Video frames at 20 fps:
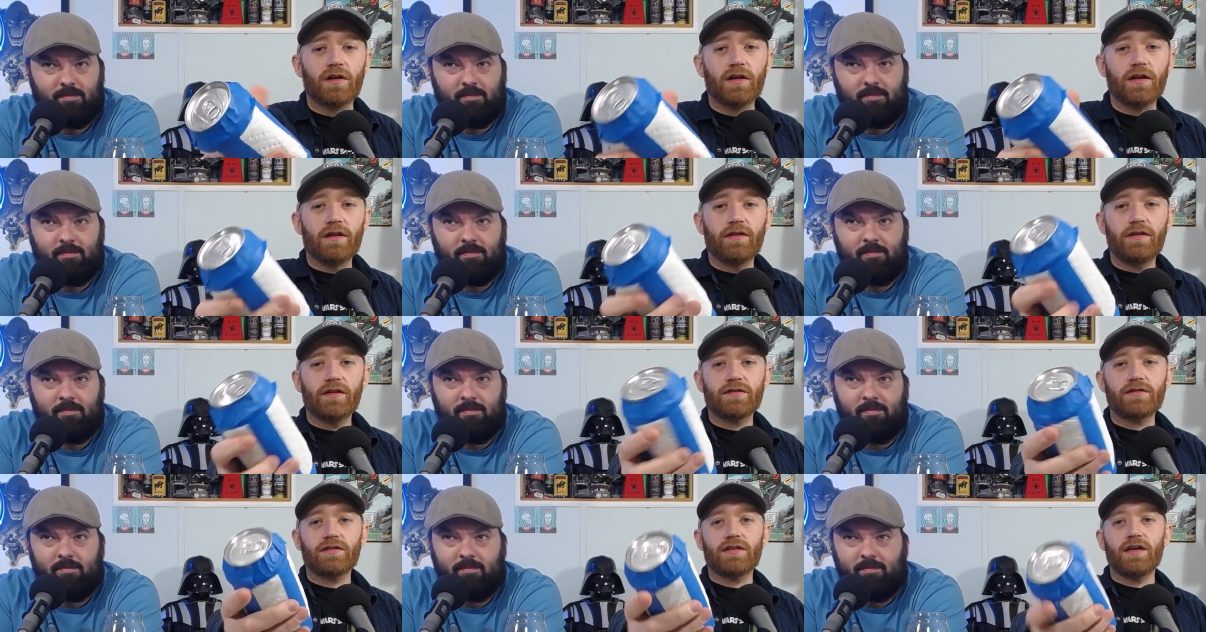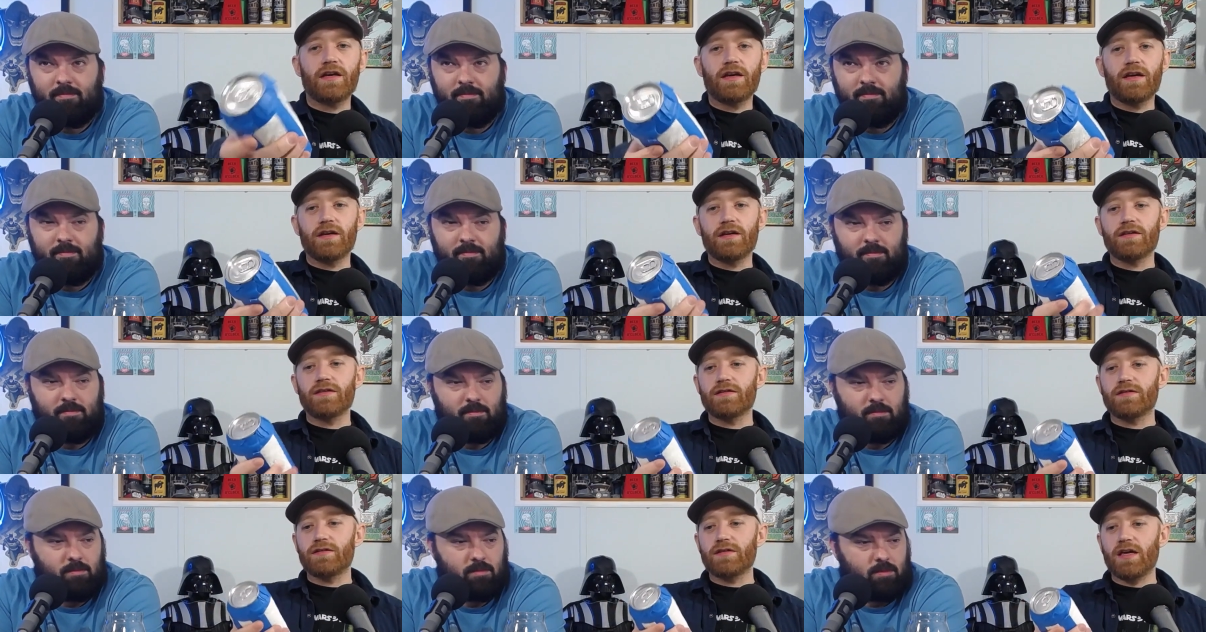Speaker 1: This
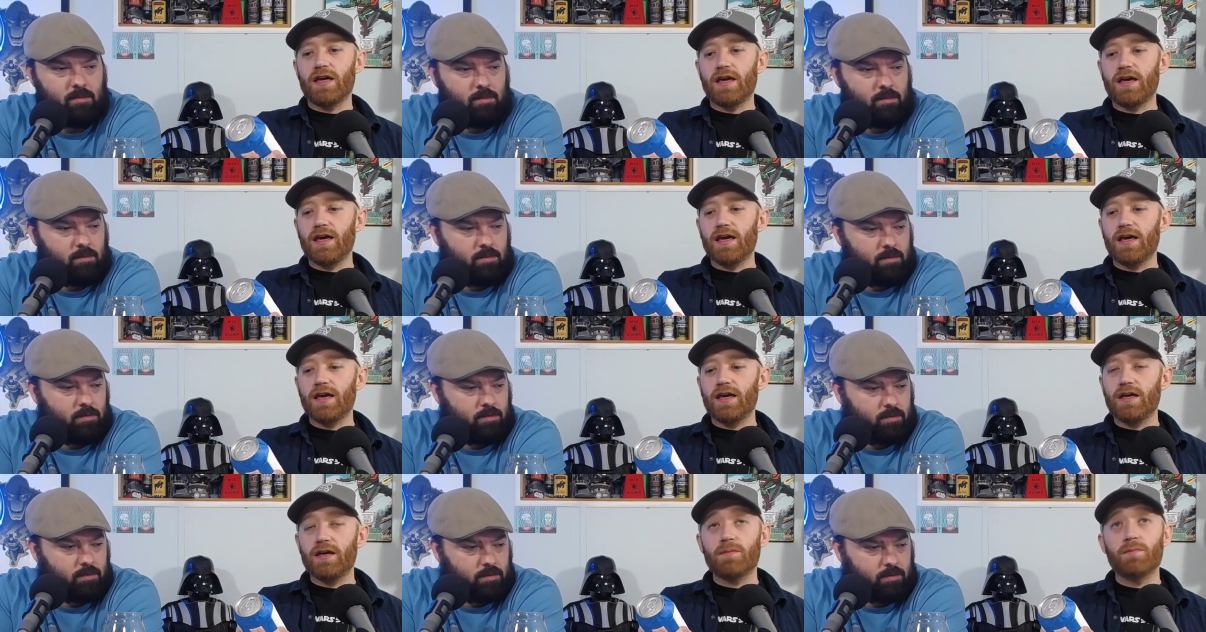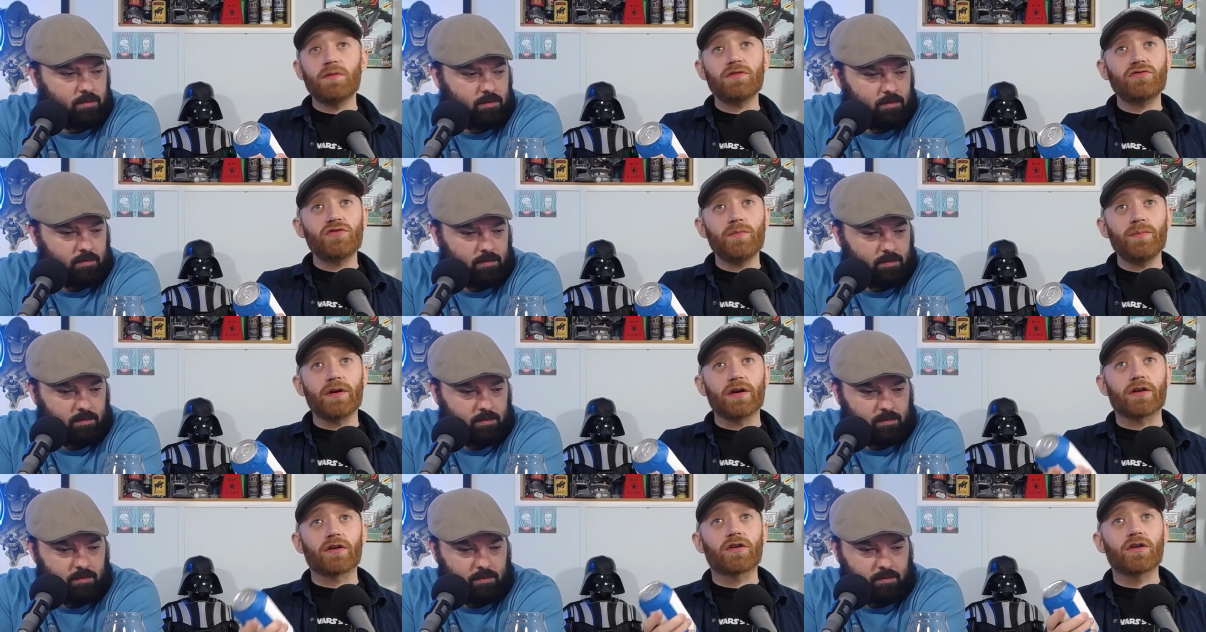is a mystery
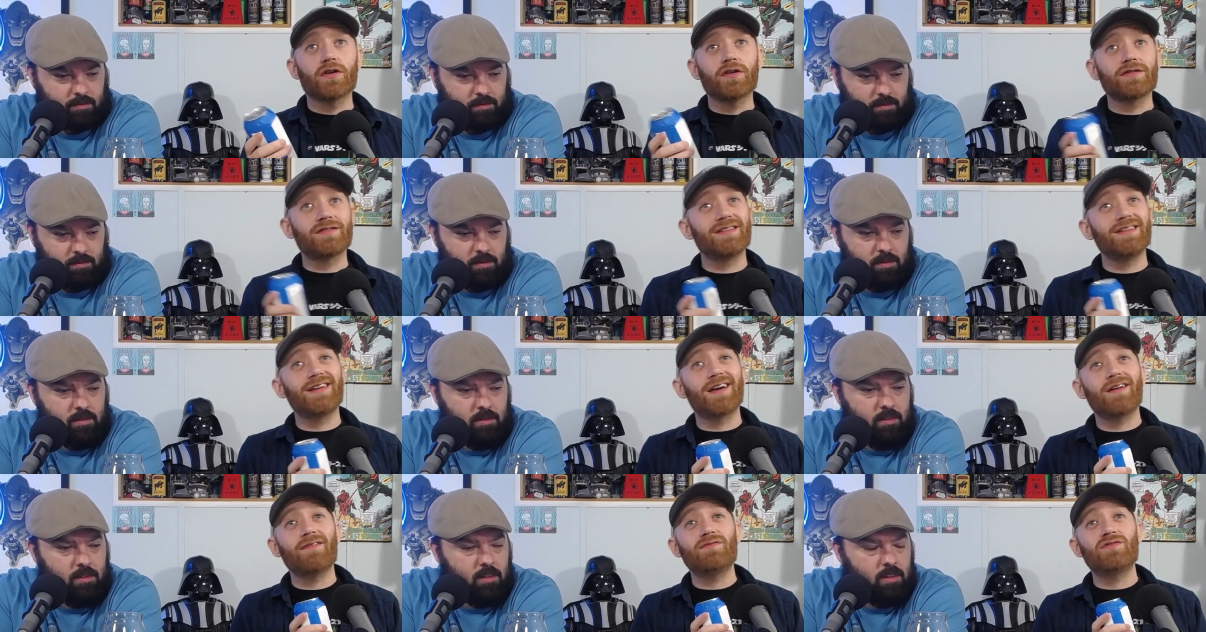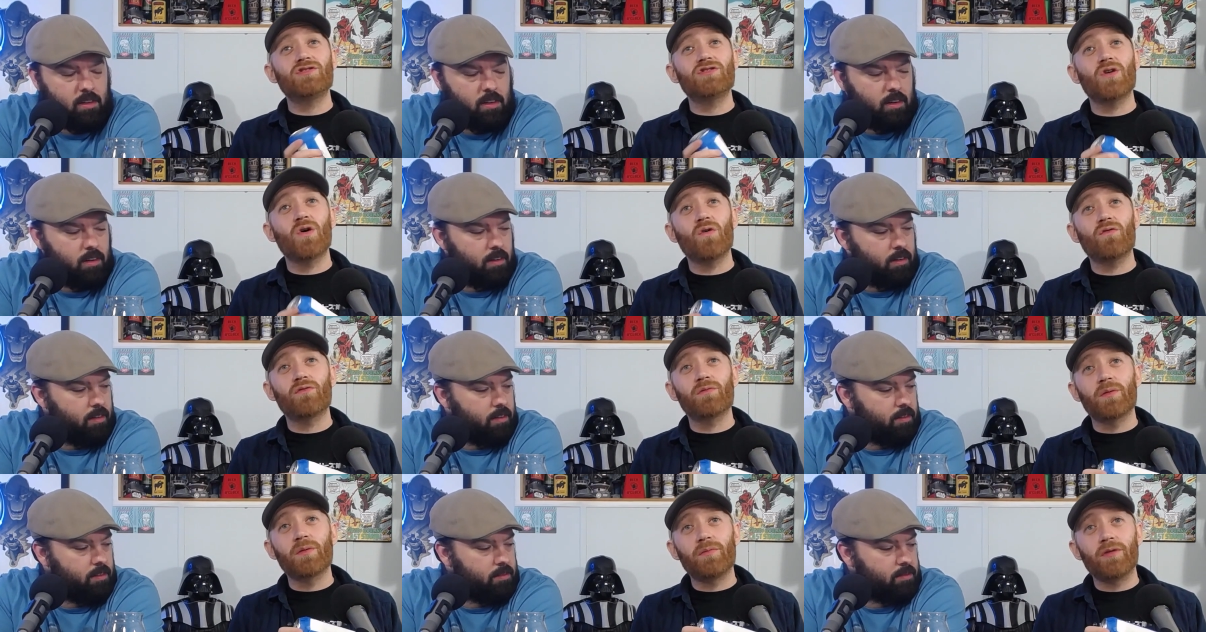beer, courtesy of Joe from
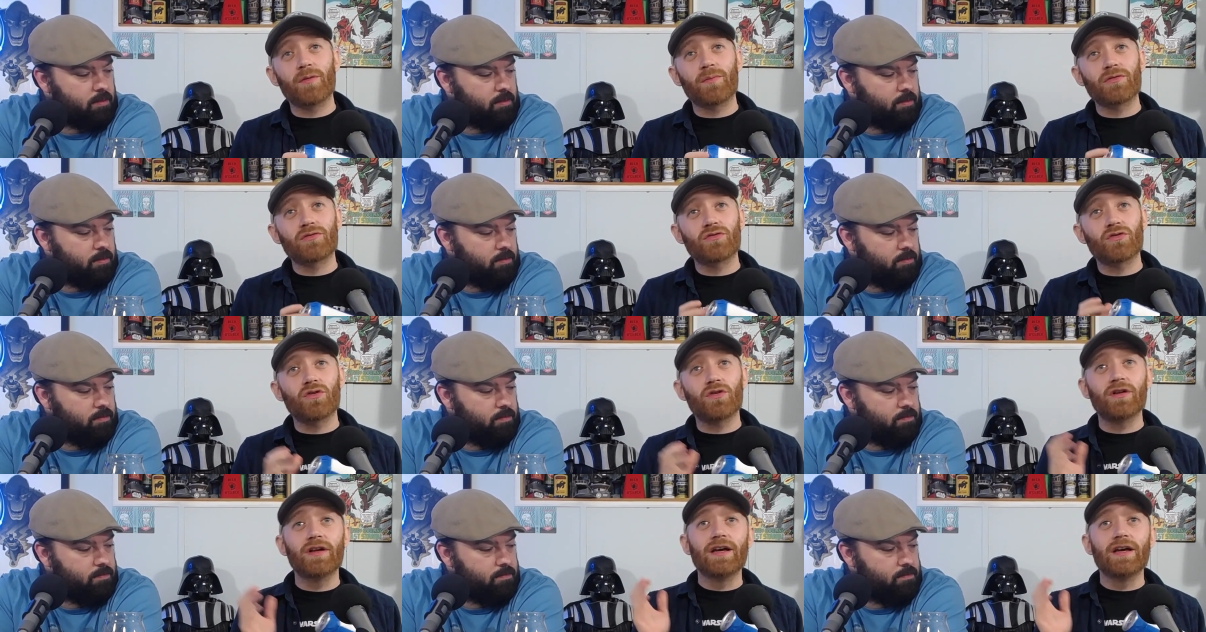the Beer PaTroll.